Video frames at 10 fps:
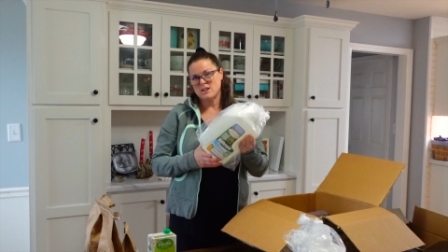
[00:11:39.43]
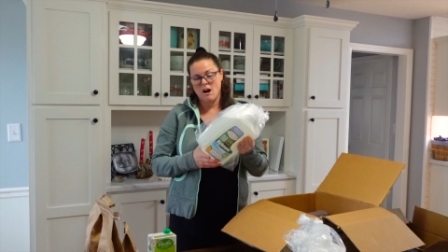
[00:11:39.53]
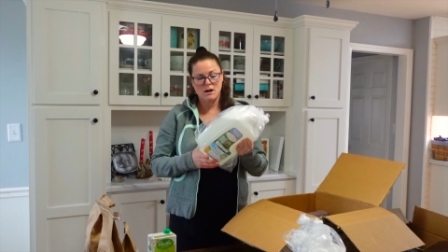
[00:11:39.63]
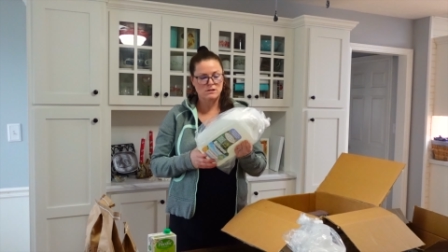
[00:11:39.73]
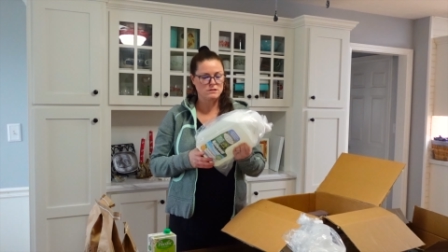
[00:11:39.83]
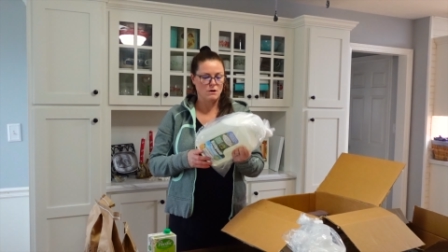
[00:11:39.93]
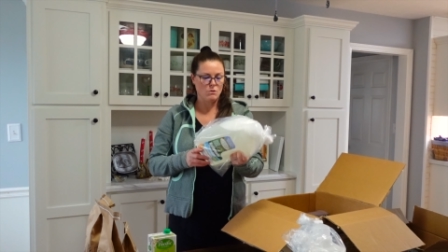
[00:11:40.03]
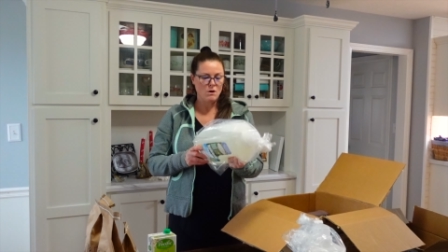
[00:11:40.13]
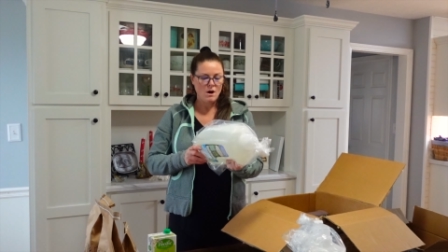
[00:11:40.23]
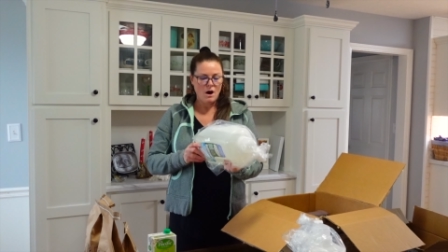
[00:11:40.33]
stock.
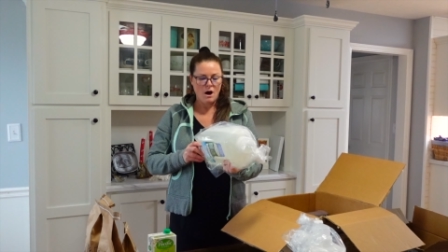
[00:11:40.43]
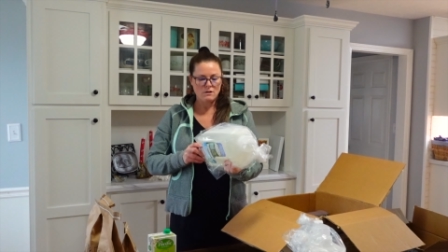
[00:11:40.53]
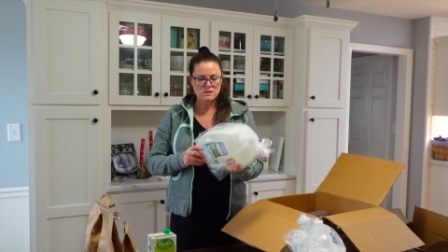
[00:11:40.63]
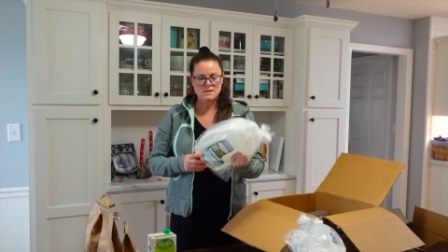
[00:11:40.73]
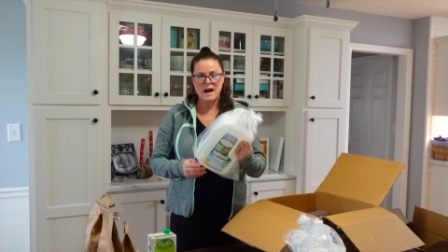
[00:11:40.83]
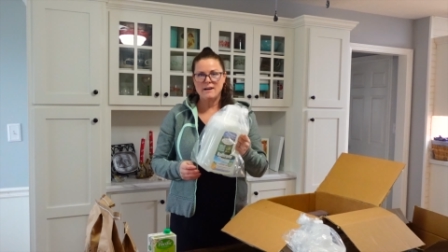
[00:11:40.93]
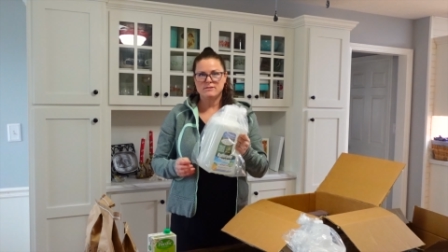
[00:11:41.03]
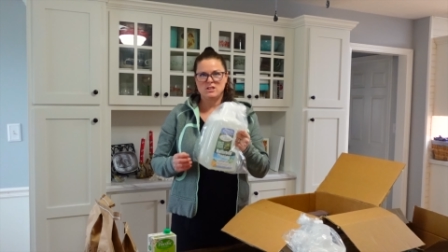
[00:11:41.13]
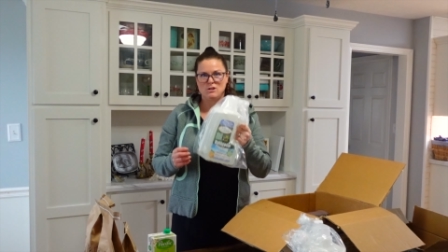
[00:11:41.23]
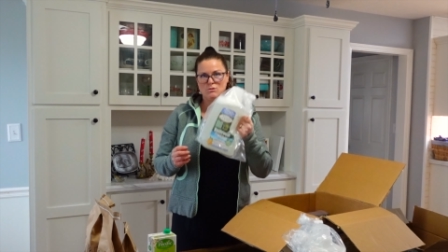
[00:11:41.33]
So I'll just
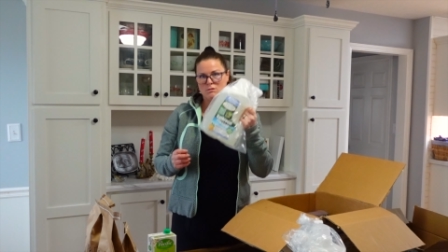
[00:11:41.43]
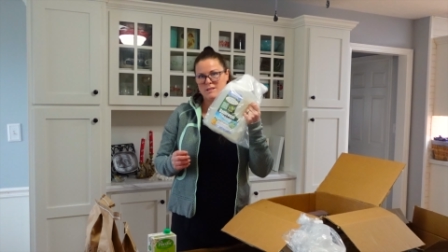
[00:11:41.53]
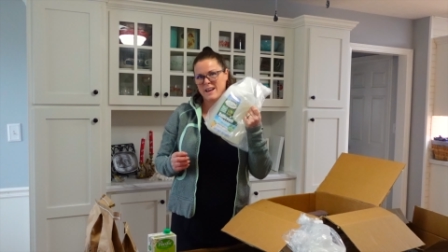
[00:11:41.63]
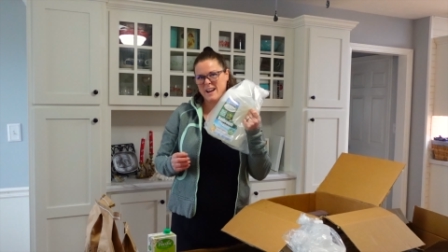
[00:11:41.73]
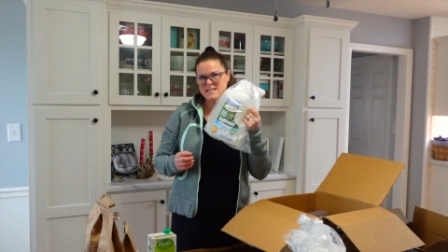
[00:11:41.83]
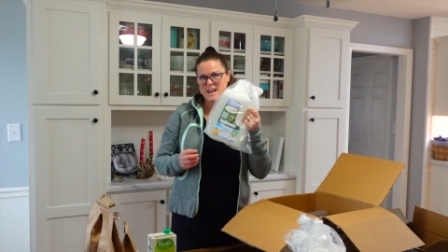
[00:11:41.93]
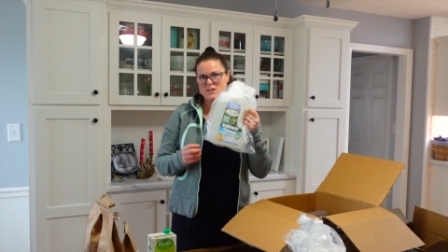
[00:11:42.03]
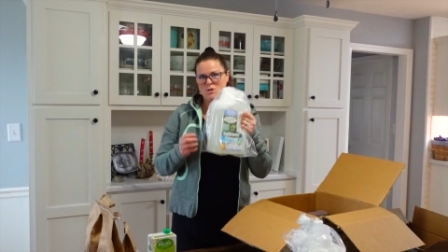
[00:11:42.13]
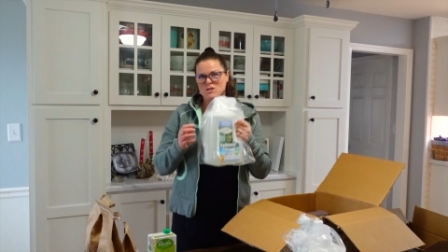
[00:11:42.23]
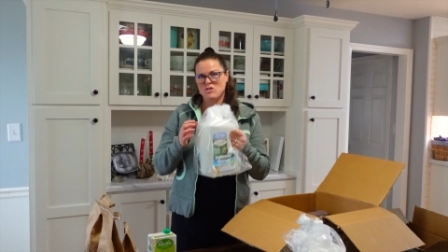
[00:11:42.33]
have to, like I said,
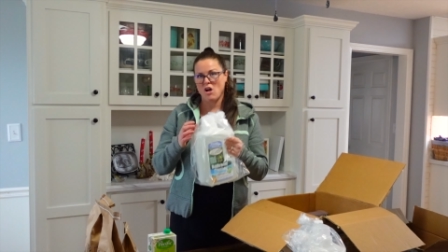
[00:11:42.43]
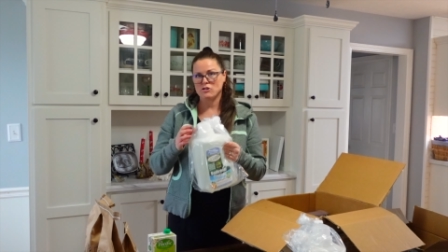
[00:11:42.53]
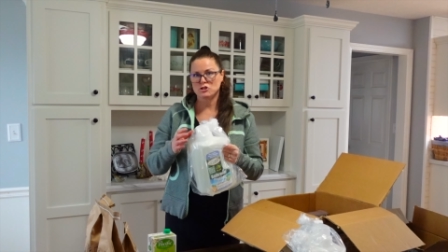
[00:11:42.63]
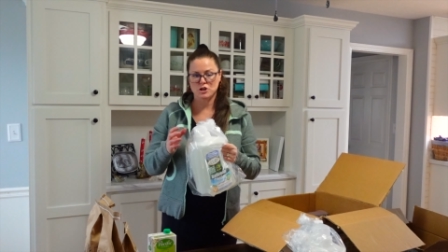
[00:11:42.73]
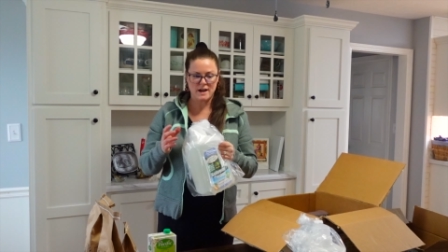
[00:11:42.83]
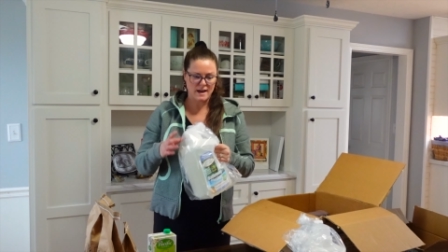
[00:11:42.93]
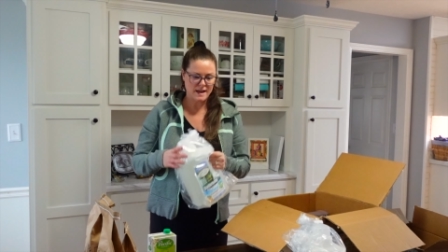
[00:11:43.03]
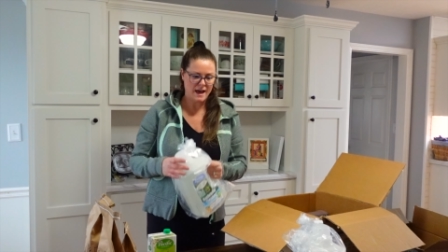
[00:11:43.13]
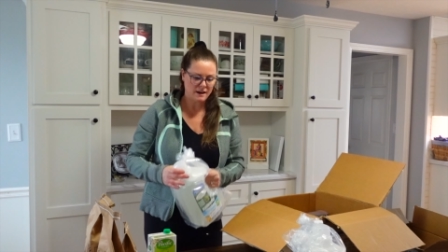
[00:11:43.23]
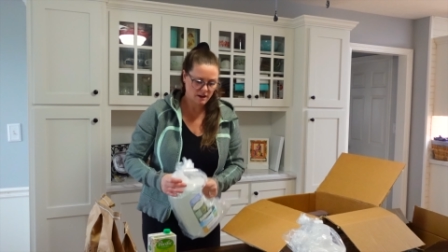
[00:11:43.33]
go to the Dollar Tree and
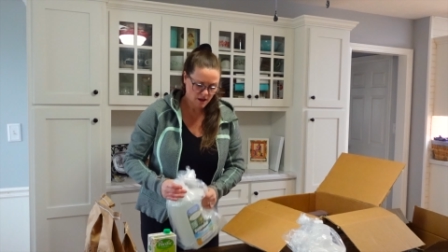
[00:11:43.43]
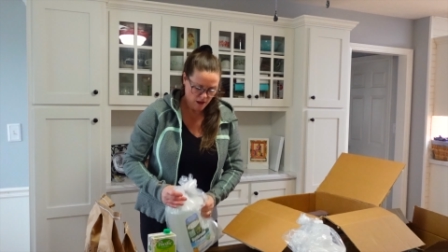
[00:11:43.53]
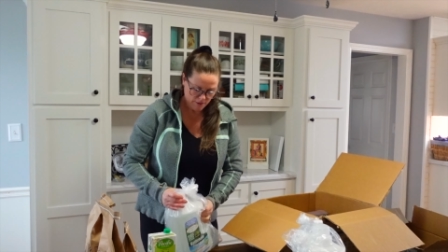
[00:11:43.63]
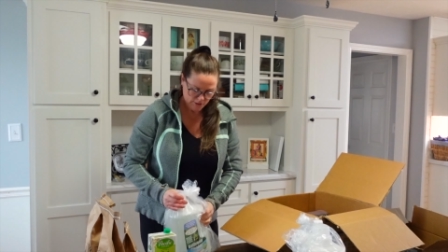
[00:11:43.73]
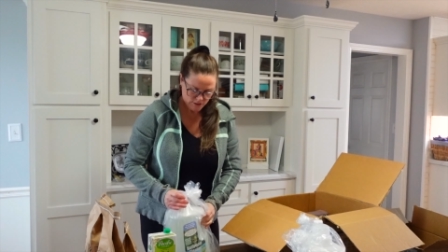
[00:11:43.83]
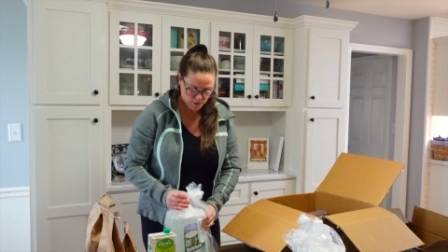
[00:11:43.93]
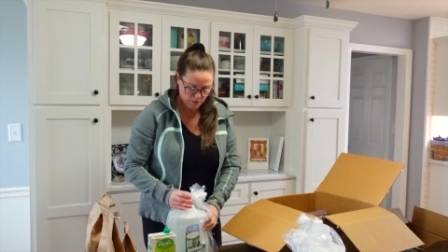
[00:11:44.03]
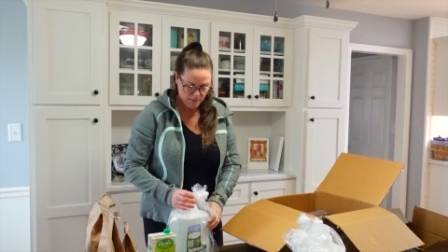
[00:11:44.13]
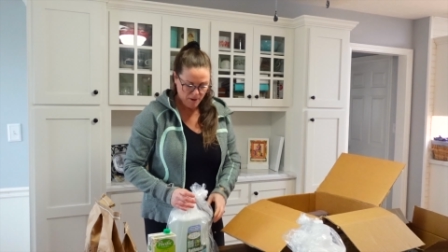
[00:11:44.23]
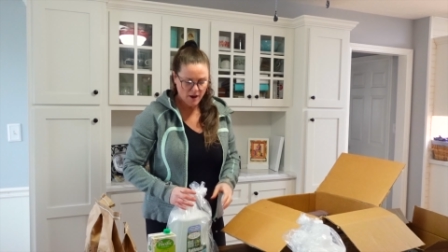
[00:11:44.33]
get a little
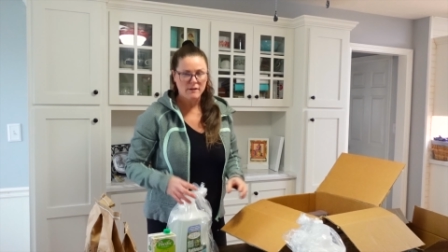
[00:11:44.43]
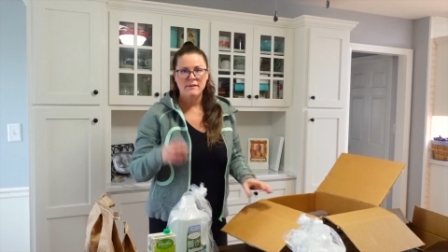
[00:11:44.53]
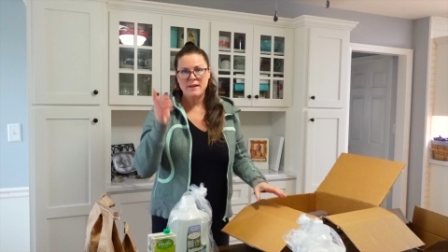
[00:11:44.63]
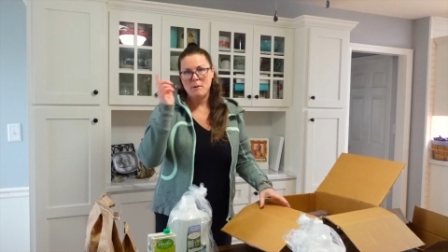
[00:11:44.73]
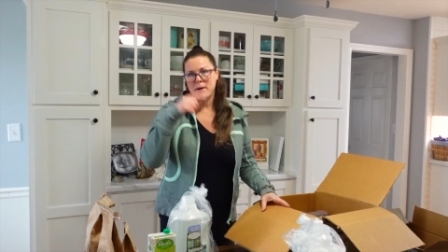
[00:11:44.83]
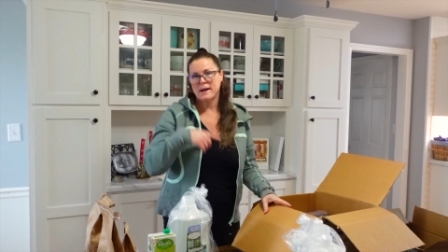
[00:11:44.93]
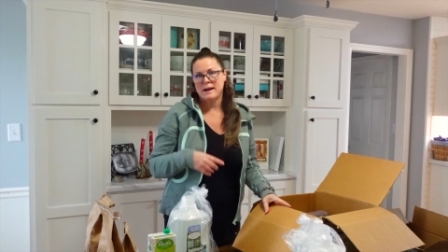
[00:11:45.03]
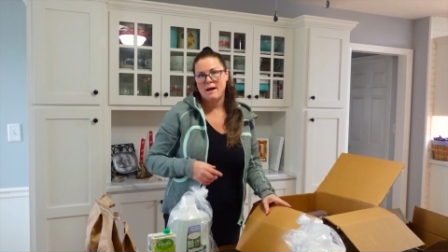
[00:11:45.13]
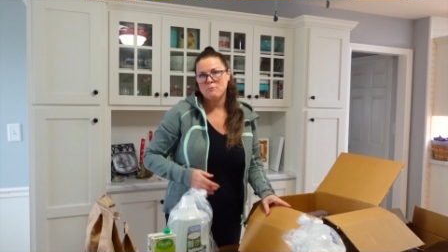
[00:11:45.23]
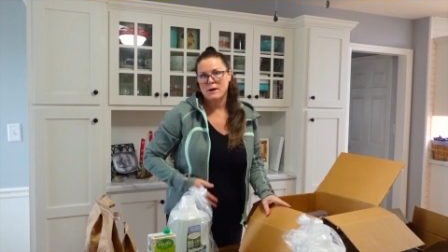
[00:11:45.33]
spray bottle, and that way you
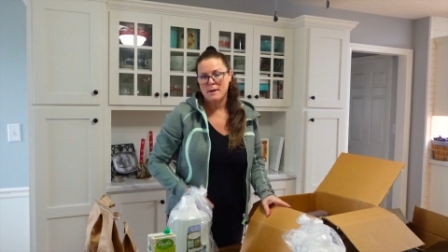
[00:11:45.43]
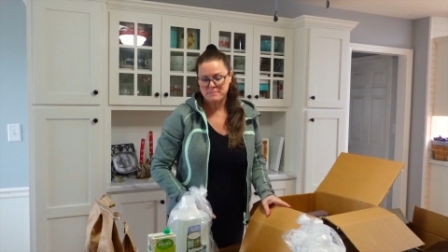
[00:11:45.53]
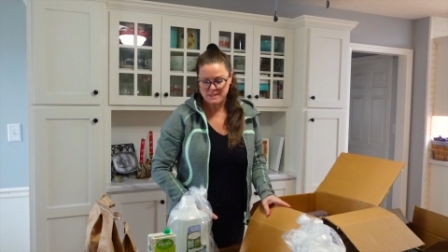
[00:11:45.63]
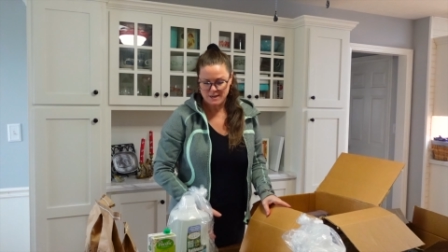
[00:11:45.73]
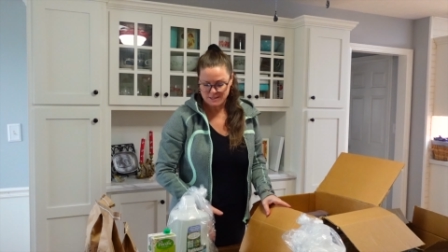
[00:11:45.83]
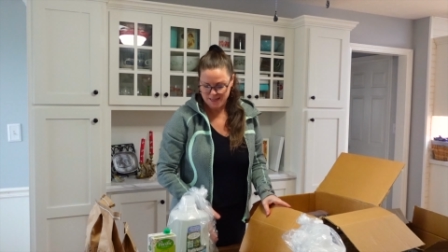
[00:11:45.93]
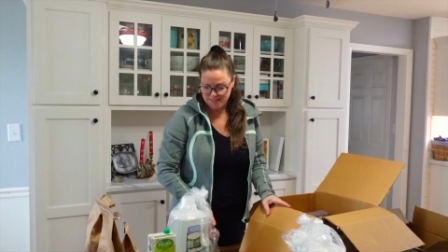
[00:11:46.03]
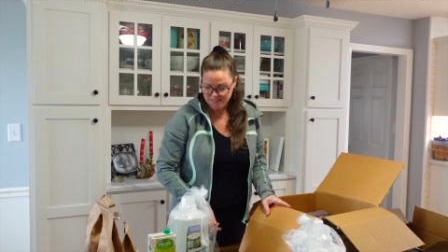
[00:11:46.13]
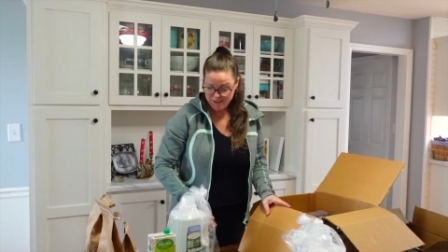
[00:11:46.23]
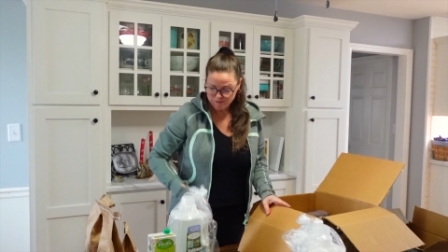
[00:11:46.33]
can have one upstairs and
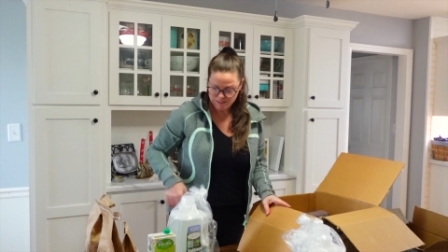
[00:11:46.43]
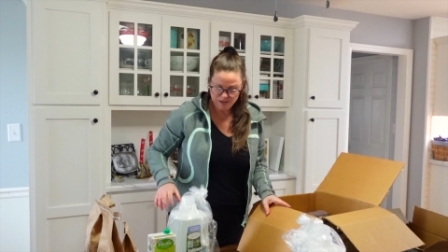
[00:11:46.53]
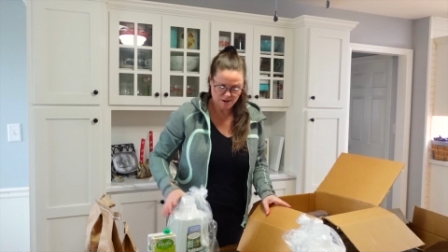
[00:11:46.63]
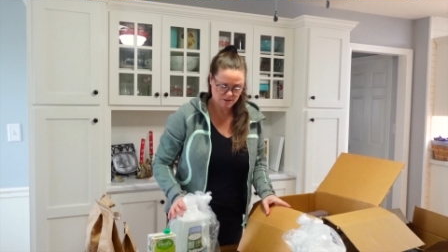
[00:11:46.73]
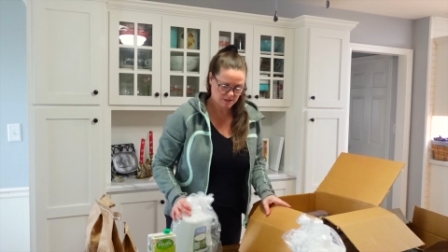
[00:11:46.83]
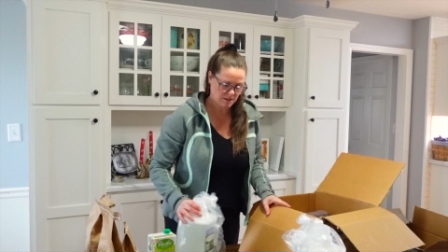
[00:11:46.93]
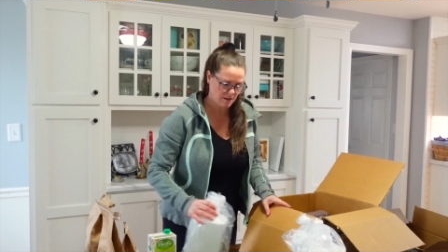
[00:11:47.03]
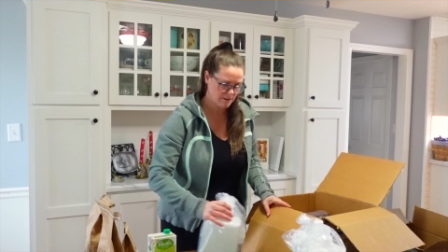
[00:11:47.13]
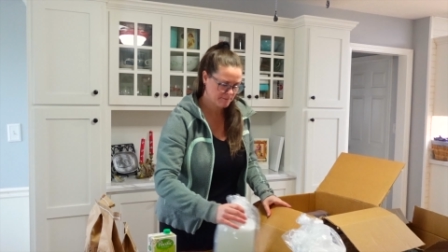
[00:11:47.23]
downstairs.